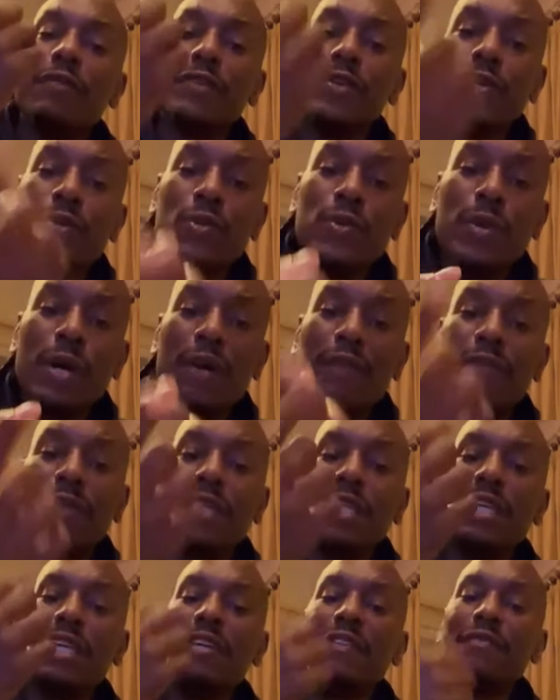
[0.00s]
or if you
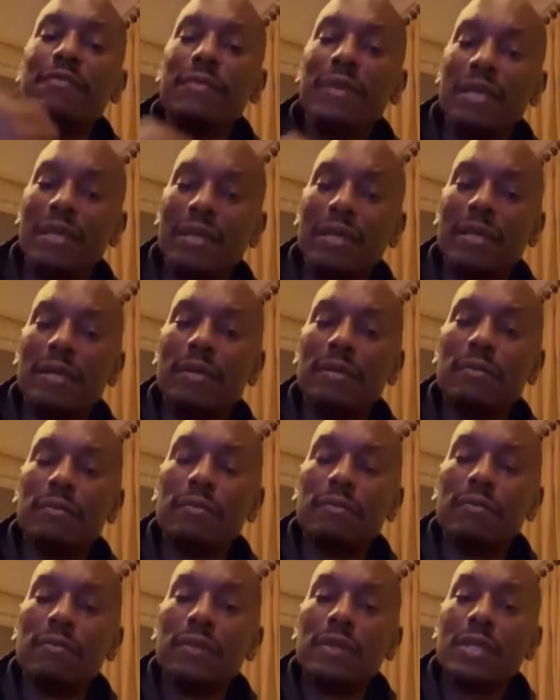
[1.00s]
ever leave
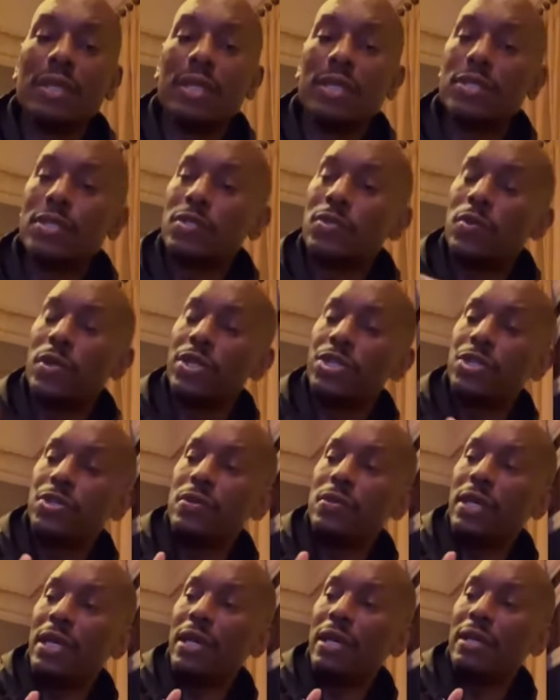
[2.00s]
me, this is
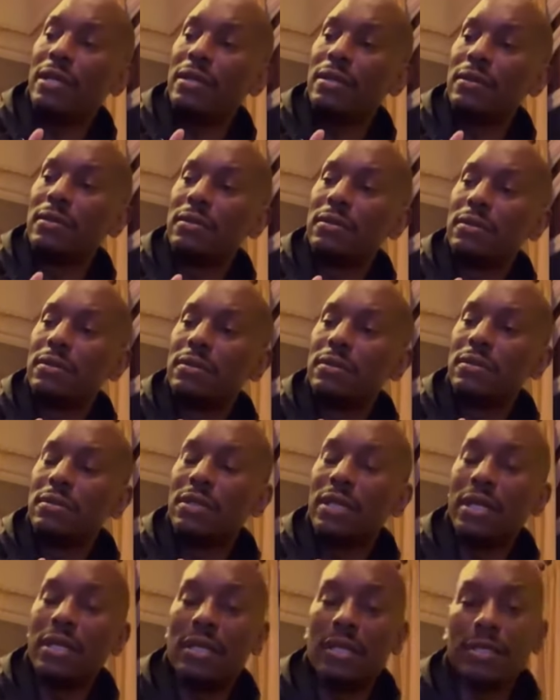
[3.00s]
what you get
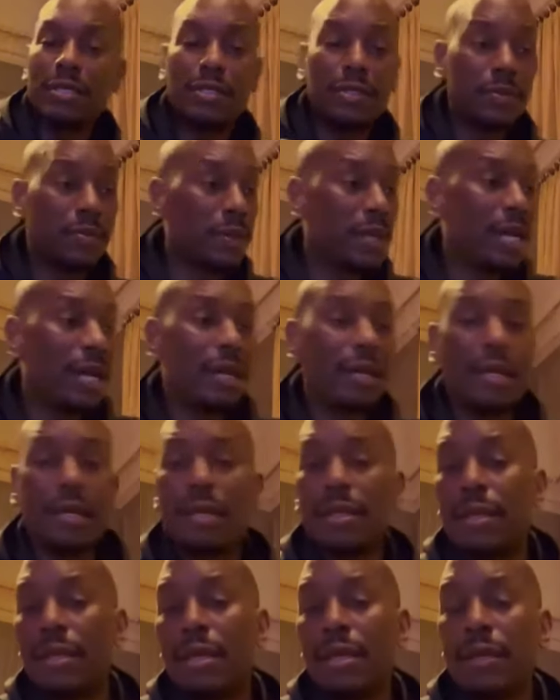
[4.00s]
and this is what I
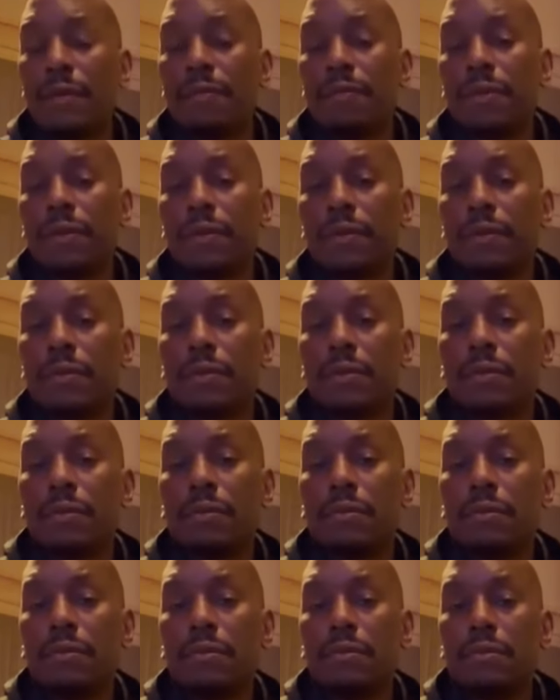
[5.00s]
get to keep.
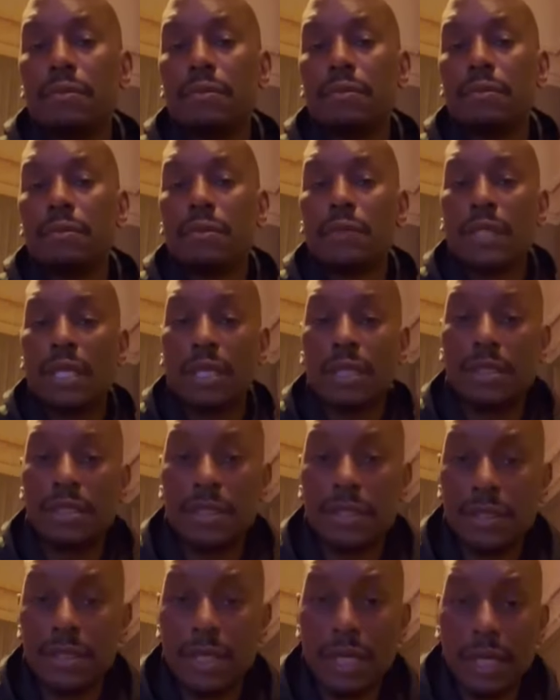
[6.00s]

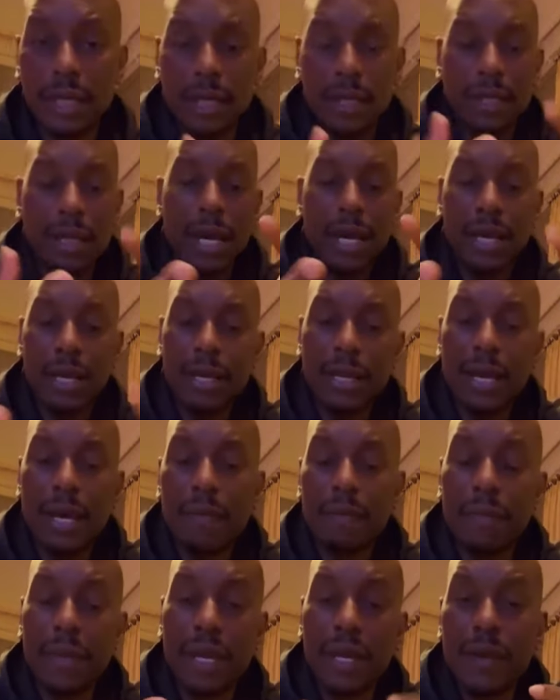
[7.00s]
She said, I
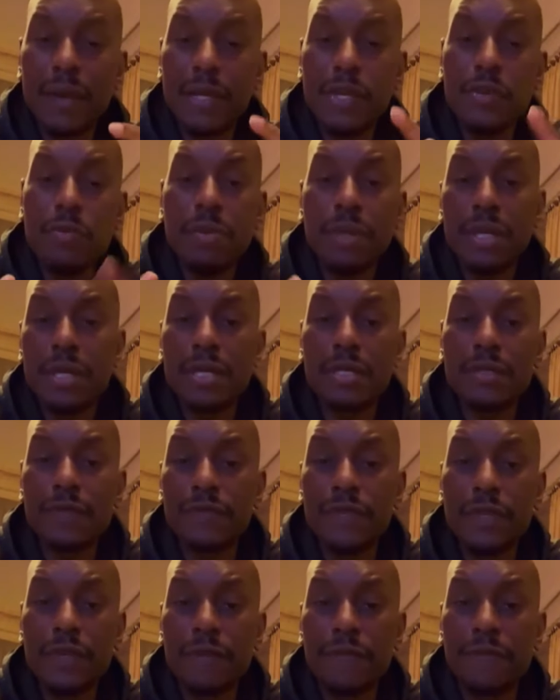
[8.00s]
did not marry you
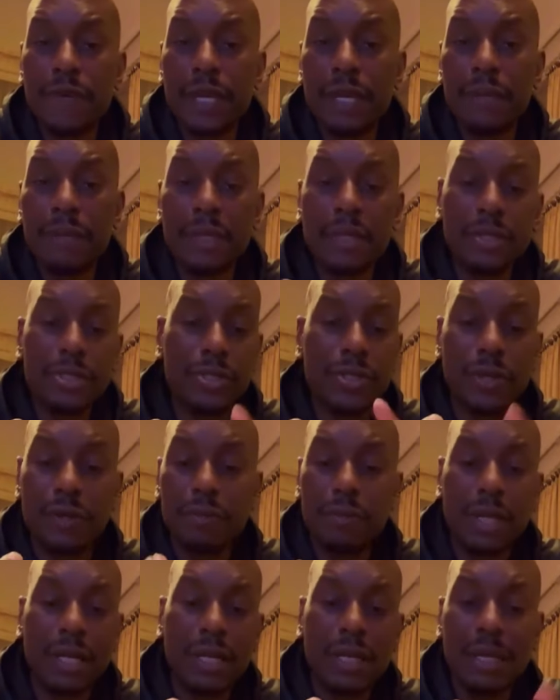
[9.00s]
because if you're famous,
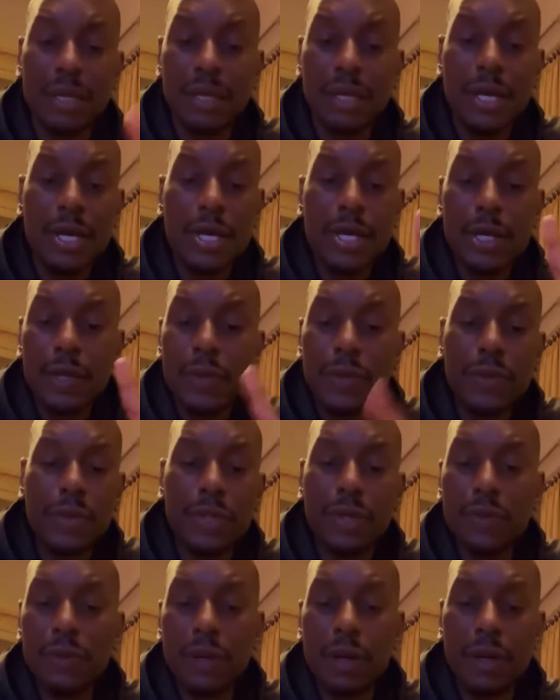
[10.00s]
your money,
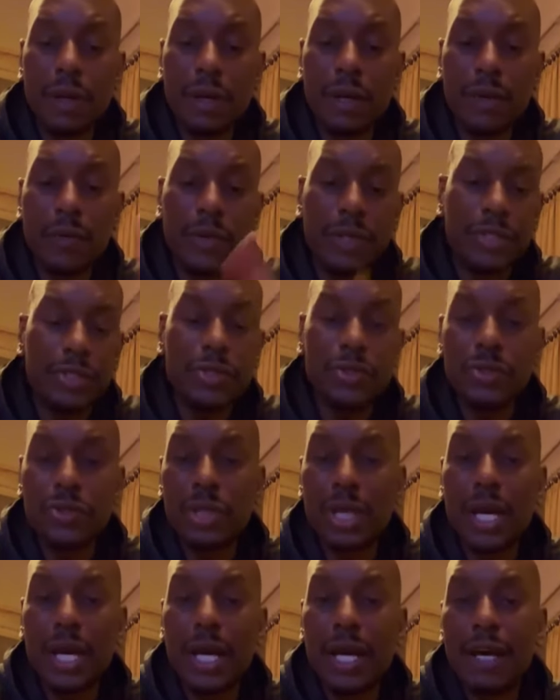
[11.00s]
who you are, what
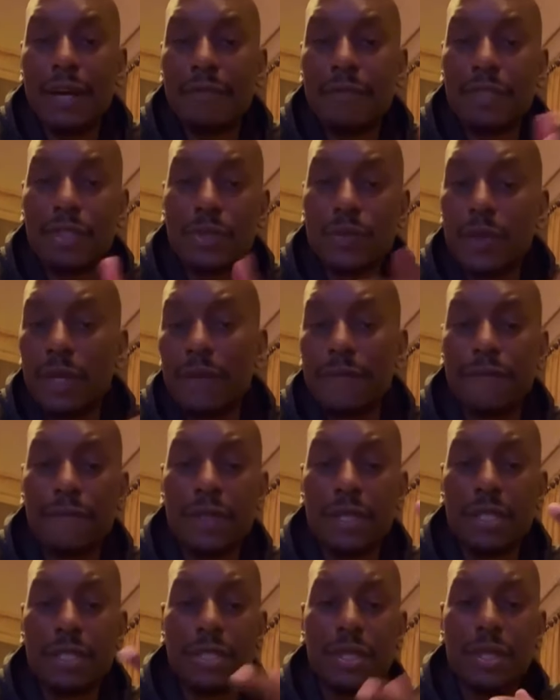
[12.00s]
you drive, the square
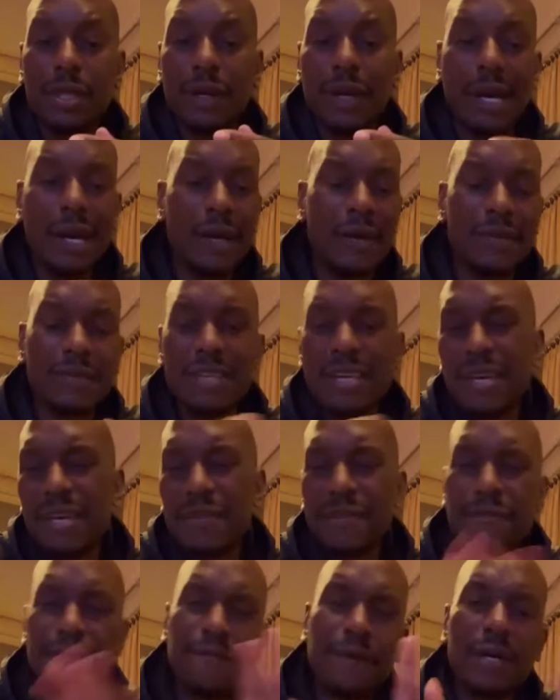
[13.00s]
footage of your house,
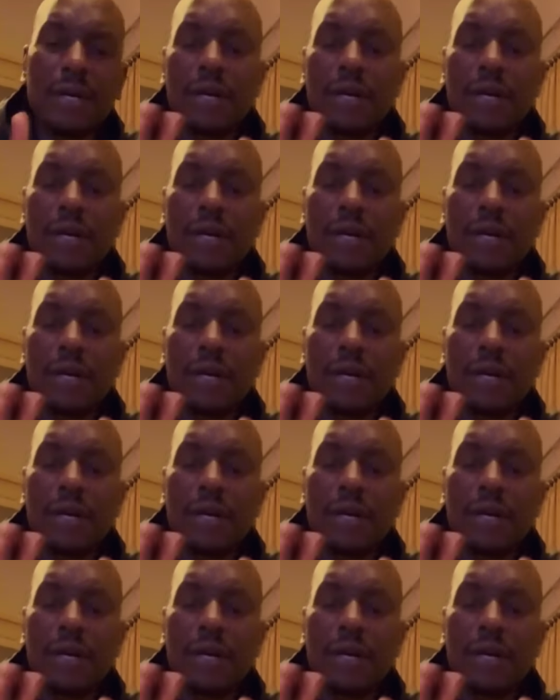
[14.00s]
